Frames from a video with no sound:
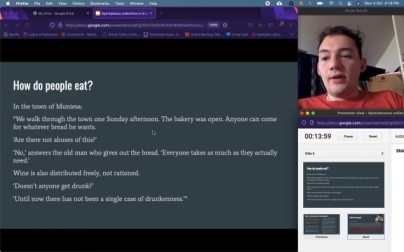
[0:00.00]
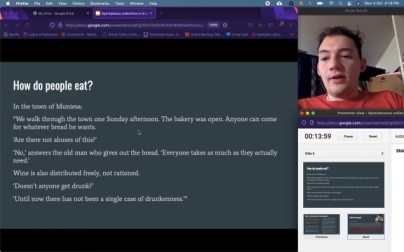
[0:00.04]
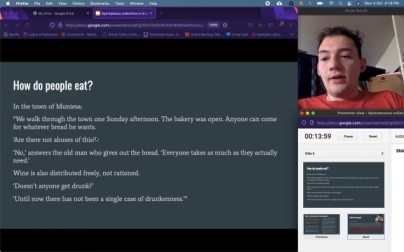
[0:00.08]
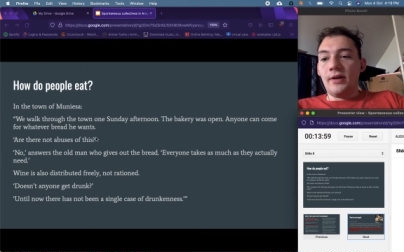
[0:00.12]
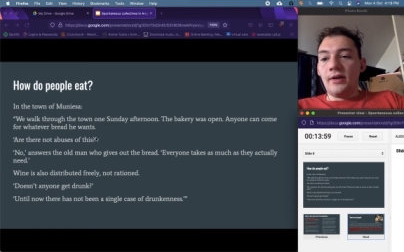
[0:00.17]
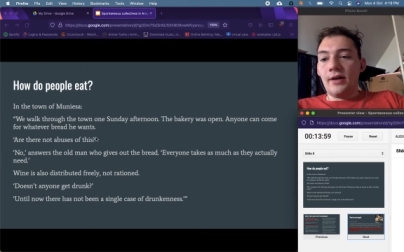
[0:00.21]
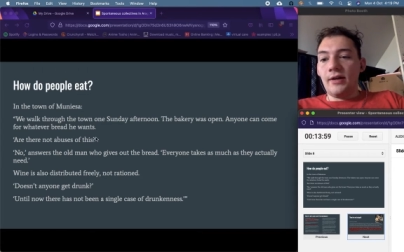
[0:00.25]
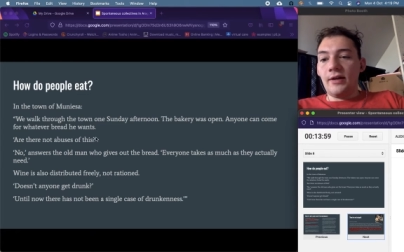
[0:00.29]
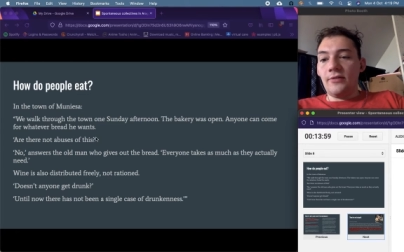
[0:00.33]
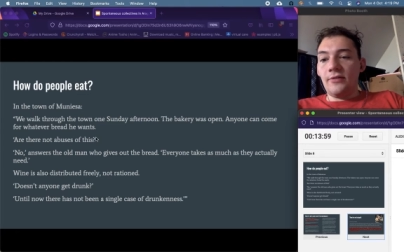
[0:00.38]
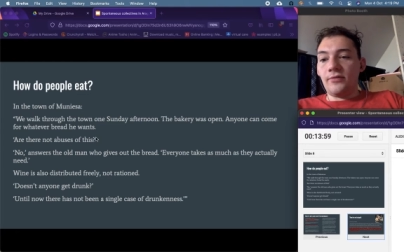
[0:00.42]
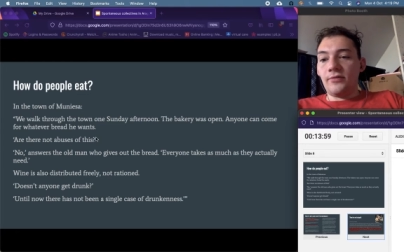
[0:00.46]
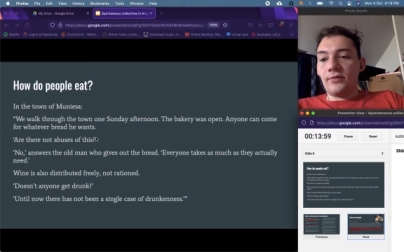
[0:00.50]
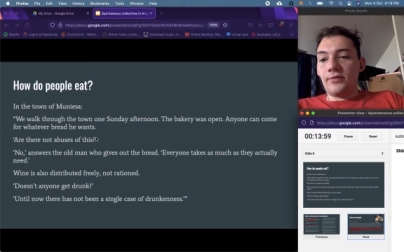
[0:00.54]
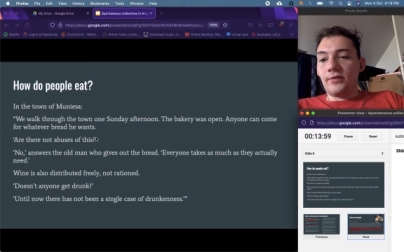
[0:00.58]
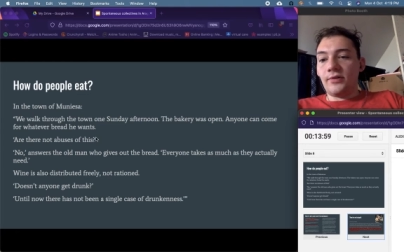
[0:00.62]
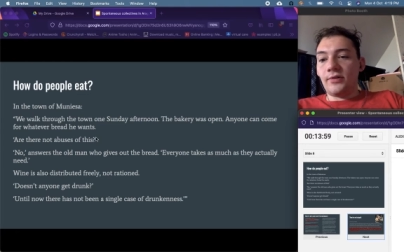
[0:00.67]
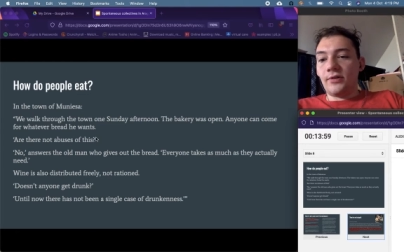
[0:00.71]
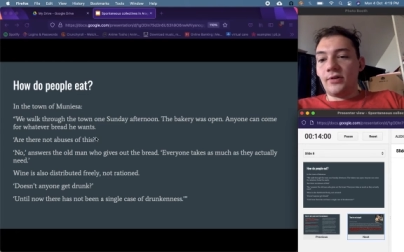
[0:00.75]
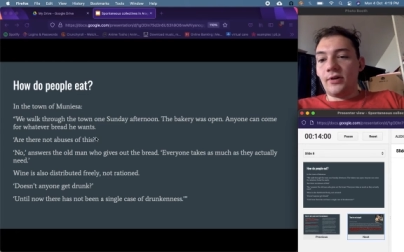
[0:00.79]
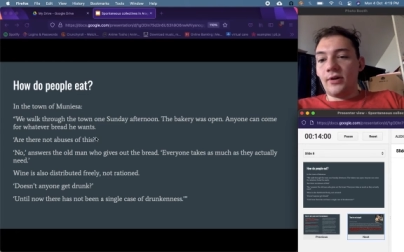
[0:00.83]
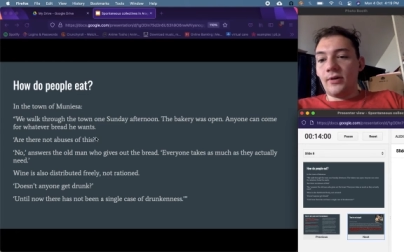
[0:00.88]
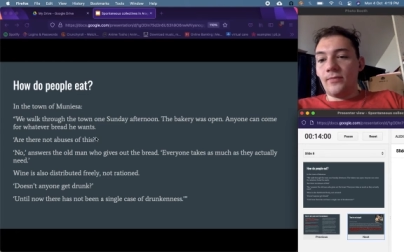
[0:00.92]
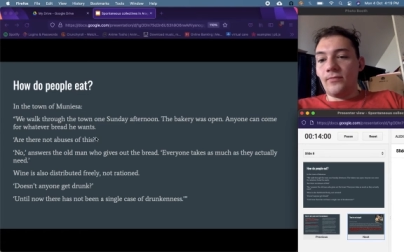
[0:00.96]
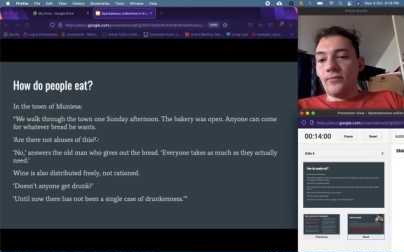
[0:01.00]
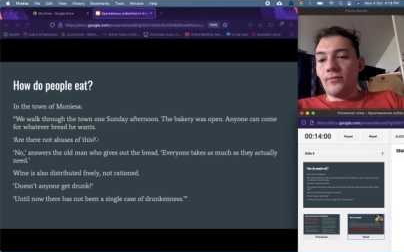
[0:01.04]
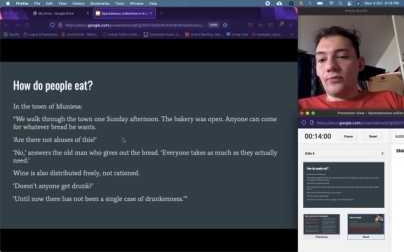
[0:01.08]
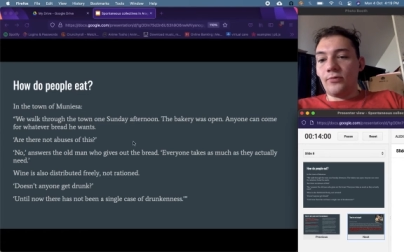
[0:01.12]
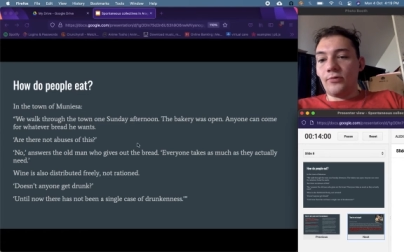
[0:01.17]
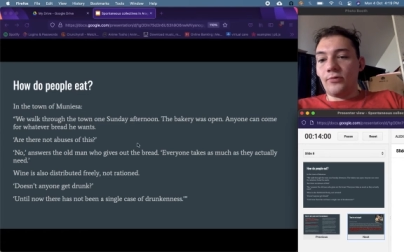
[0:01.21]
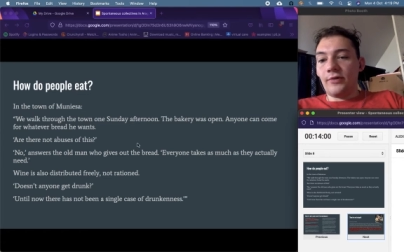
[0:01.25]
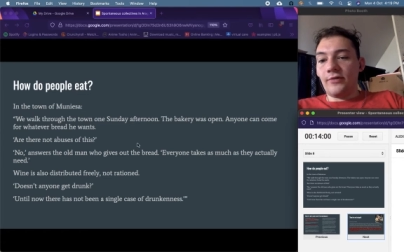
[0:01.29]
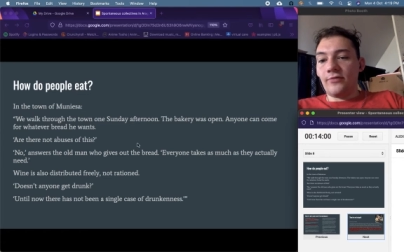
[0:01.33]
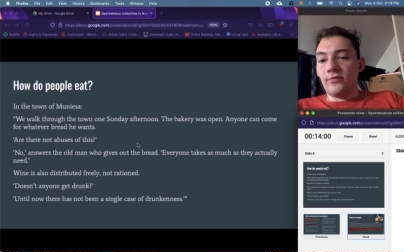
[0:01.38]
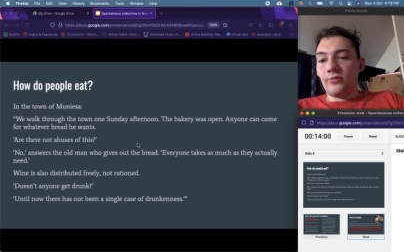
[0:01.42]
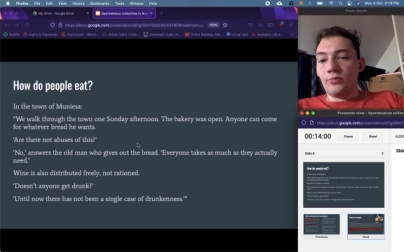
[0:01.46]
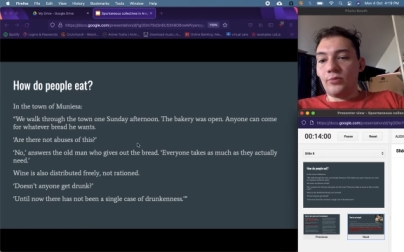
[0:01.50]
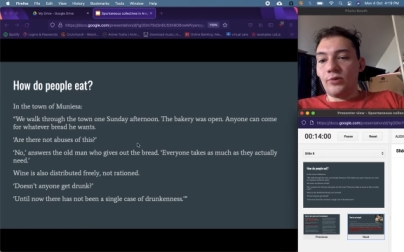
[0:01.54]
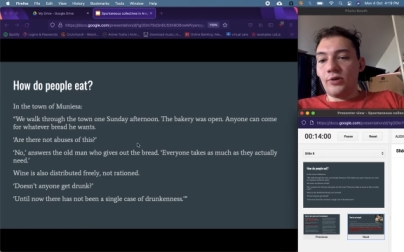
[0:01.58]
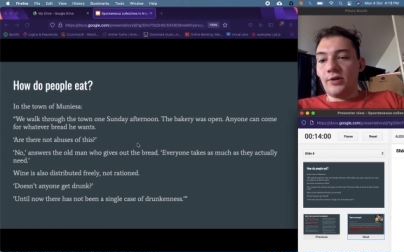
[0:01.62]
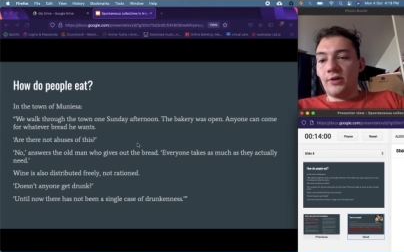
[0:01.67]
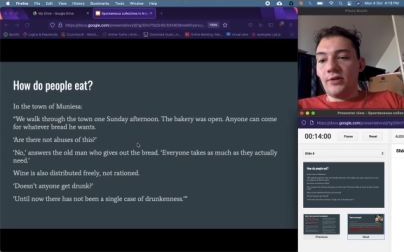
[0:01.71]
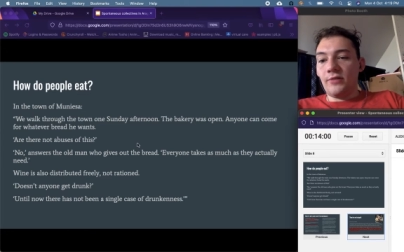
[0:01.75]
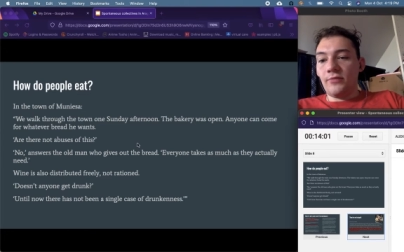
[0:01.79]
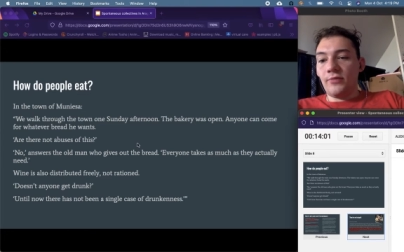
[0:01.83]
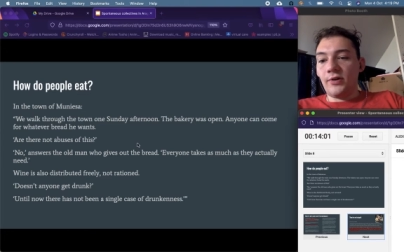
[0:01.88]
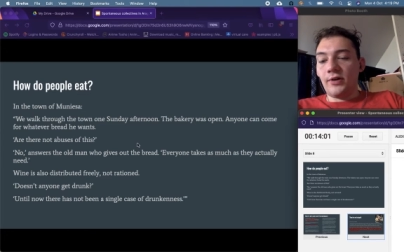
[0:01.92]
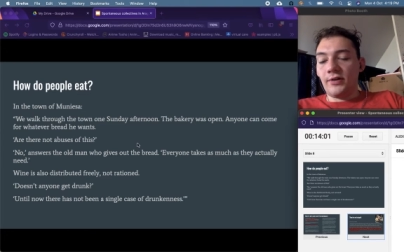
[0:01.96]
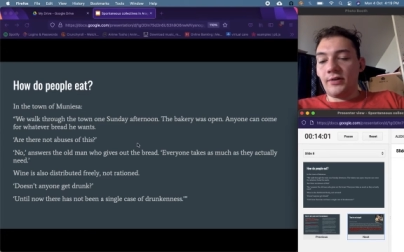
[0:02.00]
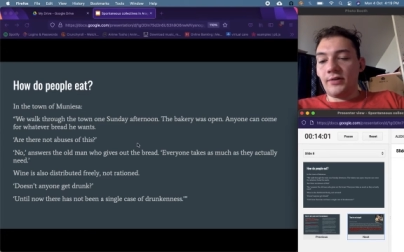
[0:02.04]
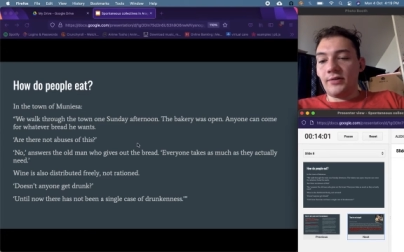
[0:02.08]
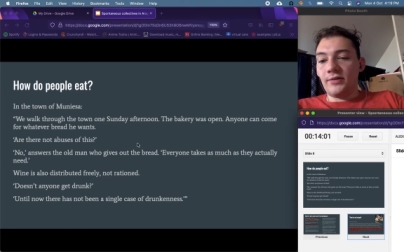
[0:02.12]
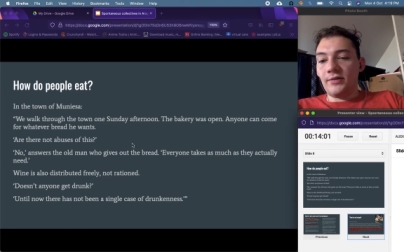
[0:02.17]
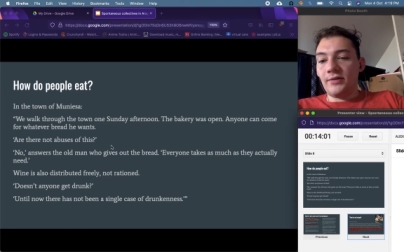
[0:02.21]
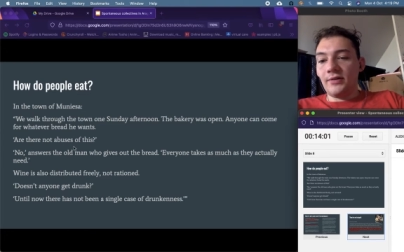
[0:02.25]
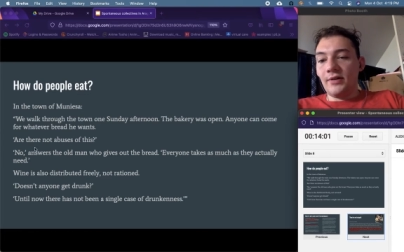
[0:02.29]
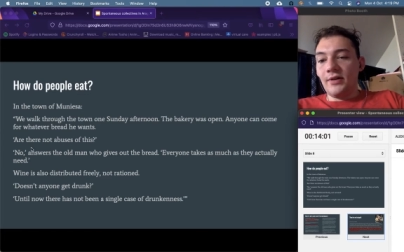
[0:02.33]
Anyone can come for whatever bread he wants.